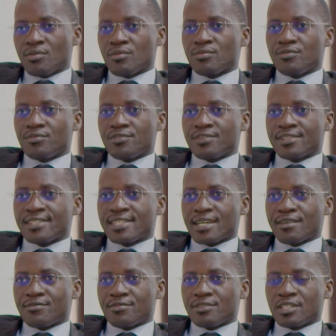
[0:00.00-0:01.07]

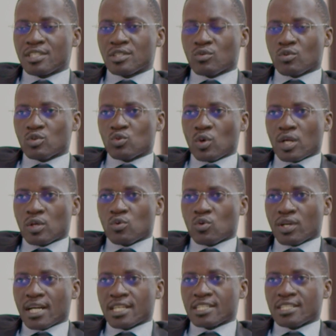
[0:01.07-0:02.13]
vis-a-vis, because you are
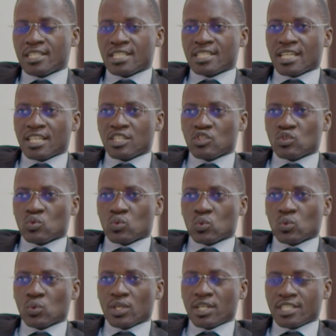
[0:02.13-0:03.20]
looking at the
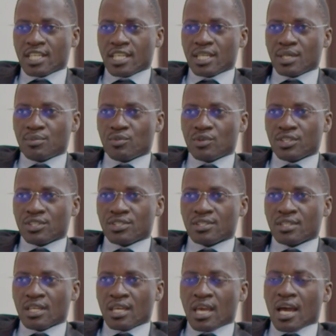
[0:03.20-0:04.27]
HIS2, HIMS,
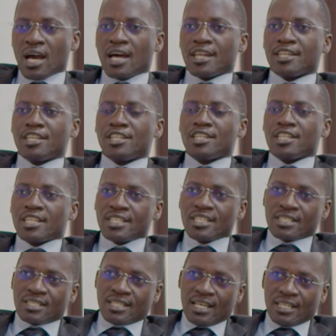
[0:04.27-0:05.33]
and then the
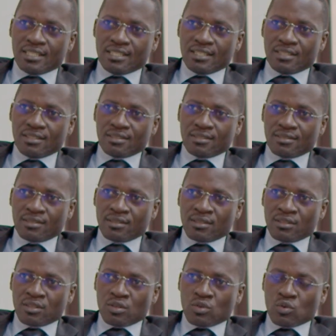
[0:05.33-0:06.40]
registers.
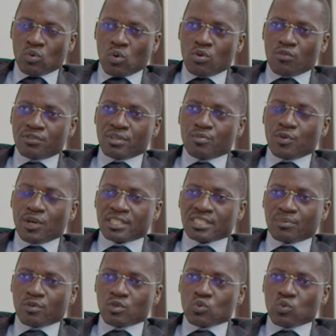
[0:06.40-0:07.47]
All of them were
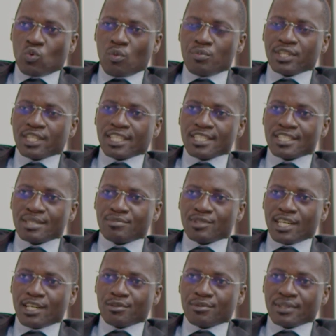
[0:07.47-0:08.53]
supposed to communicate the same
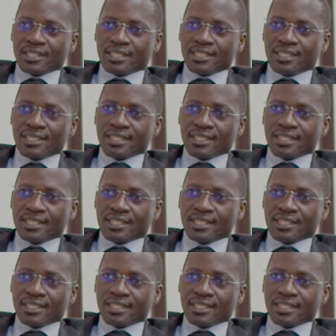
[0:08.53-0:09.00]
language,